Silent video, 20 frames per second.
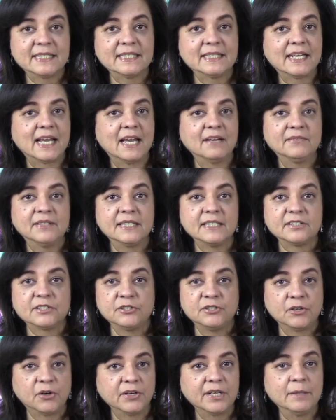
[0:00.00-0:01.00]
doesn't have it.
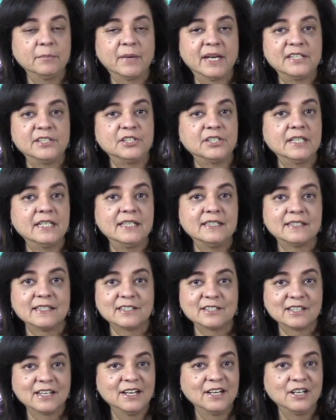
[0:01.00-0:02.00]
It's not in my genes.
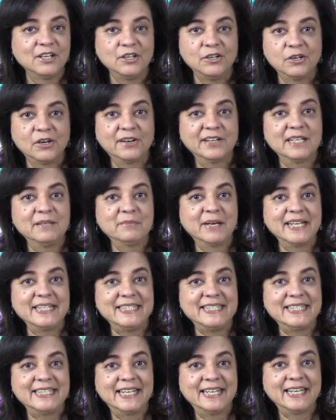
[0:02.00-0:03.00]
It's not in my
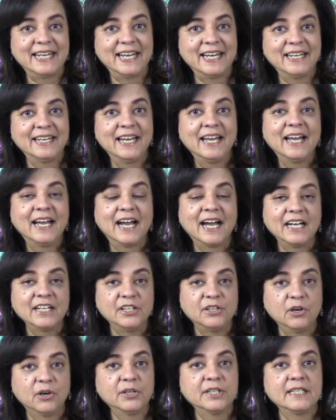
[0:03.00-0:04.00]
DNA. I
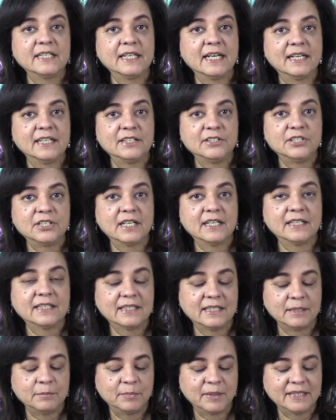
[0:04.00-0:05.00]
got it
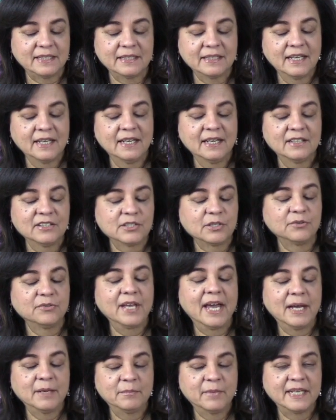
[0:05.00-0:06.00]
energetically. But so
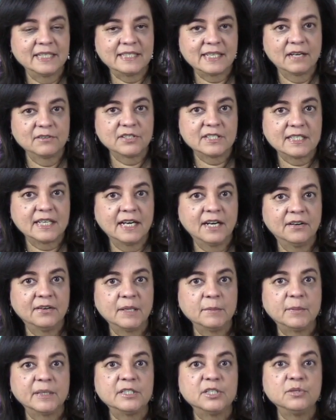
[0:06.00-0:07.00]
that might sound
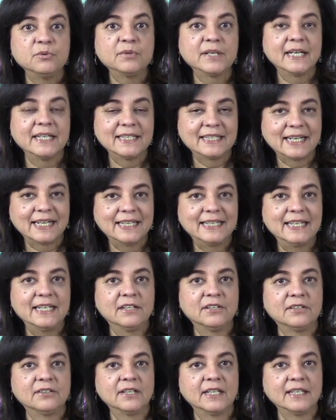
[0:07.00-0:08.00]
scary, but you can
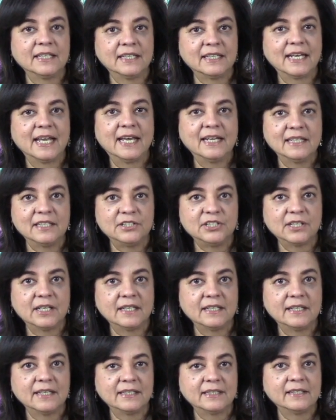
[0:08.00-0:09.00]
clear it
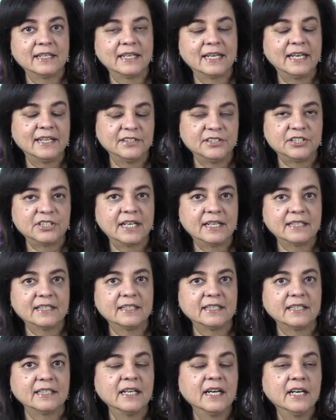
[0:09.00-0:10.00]

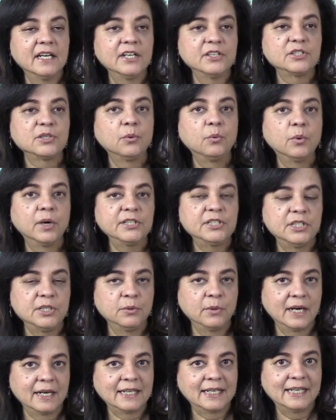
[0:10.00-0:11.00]
energetically. So what
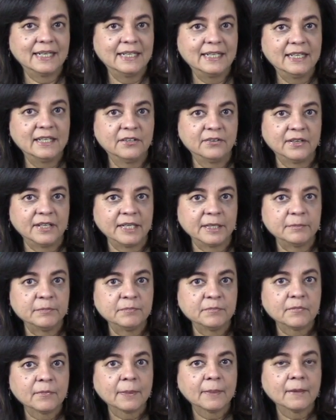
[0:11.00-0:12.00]
you are clearing